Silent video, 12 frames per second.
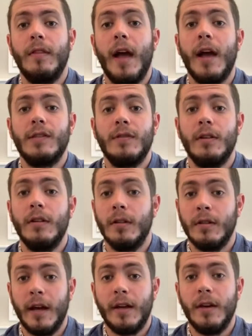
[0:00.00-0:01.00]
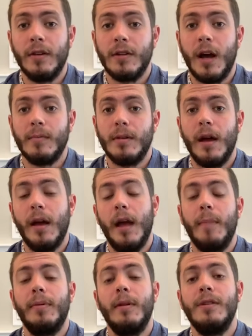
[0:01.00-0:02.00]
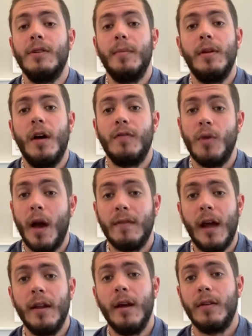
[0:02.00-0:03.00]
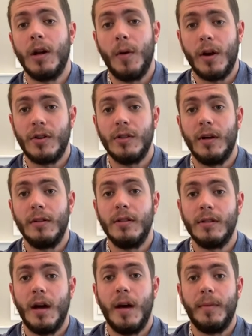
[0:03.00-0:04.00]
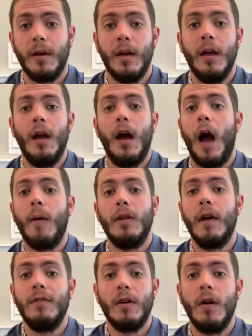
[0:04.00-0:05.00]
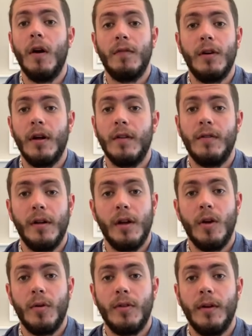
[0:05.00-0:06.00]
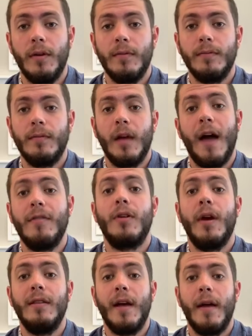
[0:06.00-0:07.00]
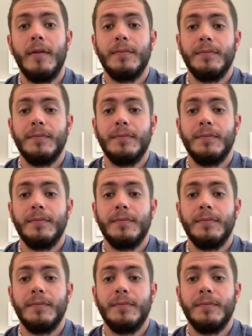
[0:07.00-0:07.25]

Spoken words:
Thanks for taking your time today, and please let me know if you have any other questions on this topic. I would love to go over another video with you. Have a great day.